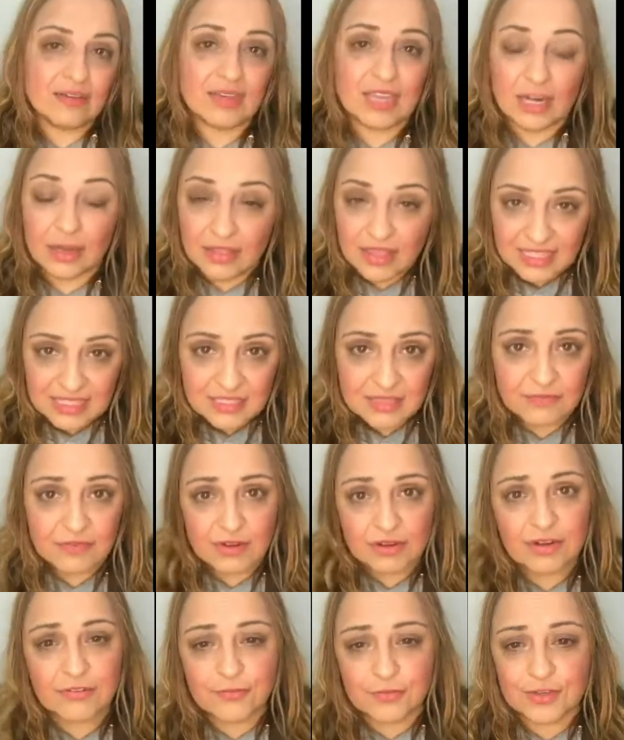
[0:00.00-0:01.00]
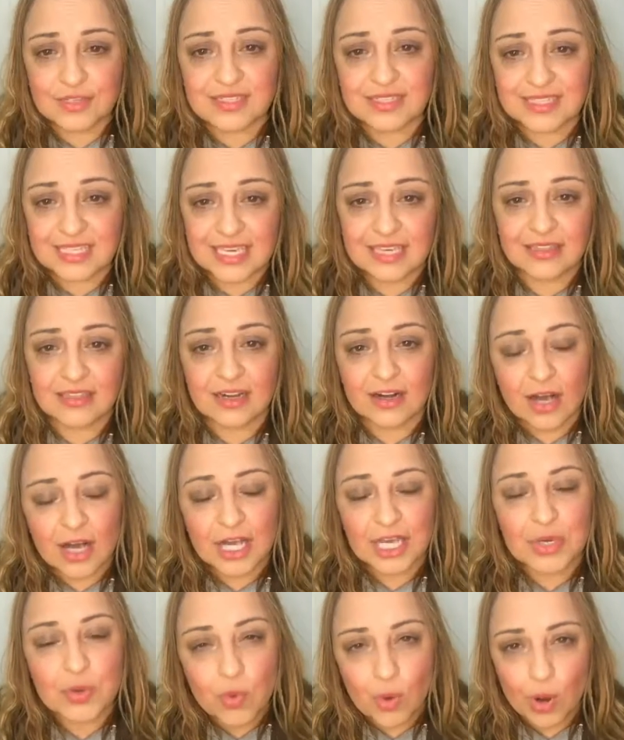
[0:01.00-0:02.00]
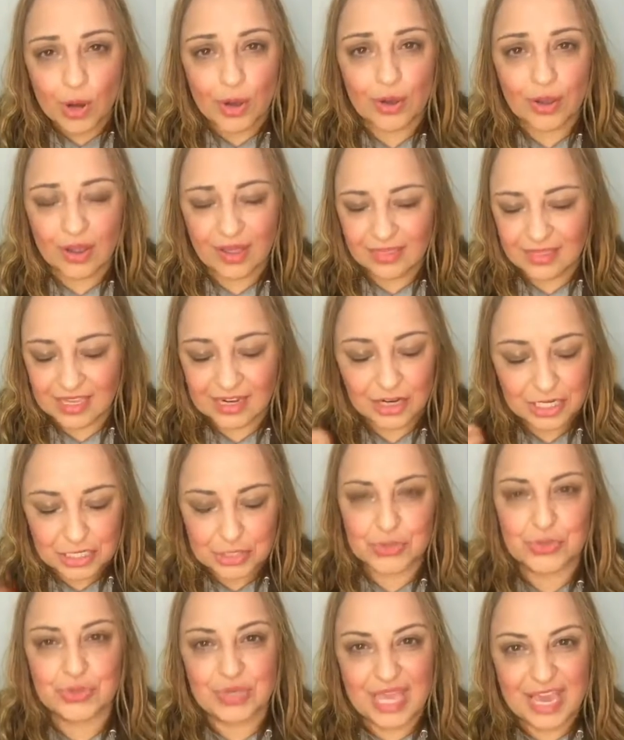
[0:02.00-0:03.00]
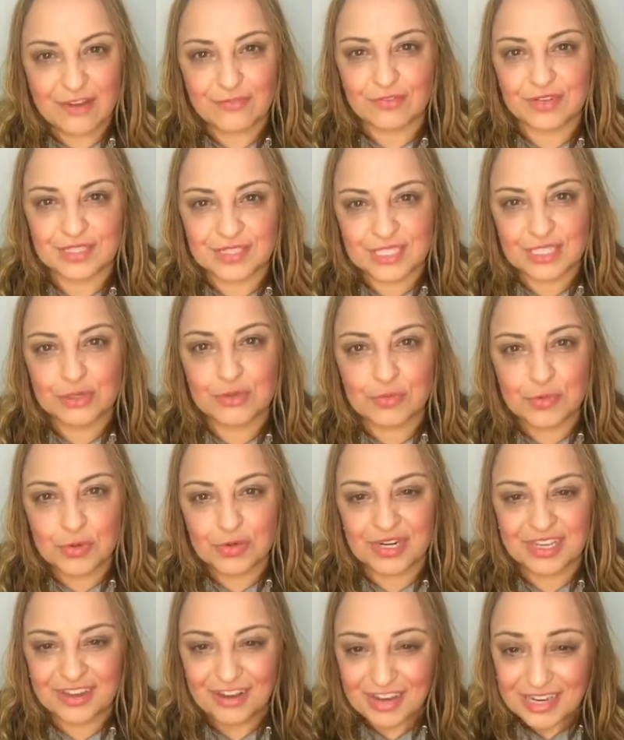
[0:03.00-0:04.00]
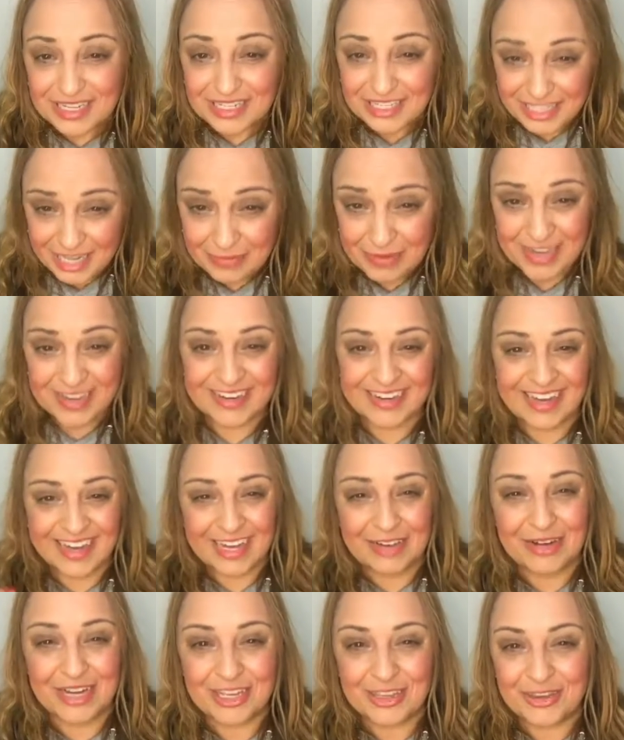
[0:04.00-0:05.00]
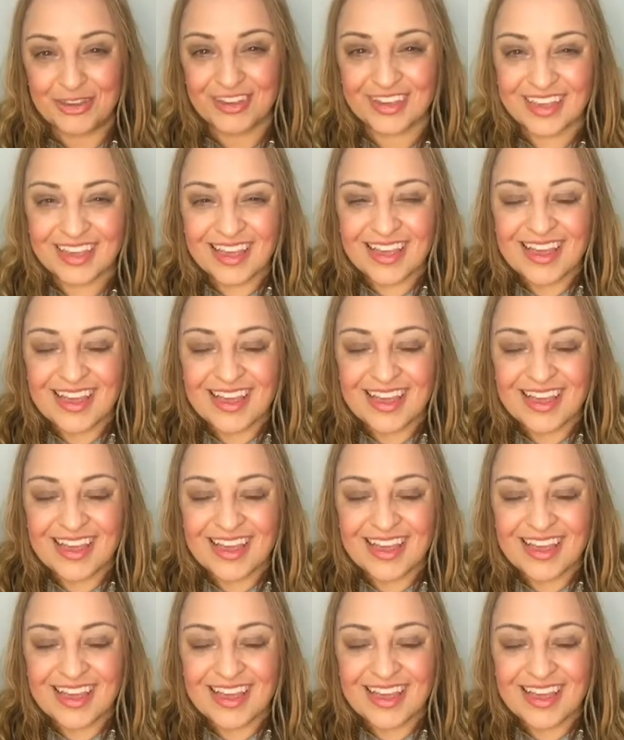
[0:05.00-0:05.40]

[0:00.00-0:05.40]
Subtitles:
that's the very first thing that I quote, that I do every single morning. Hi Shaman, how are you?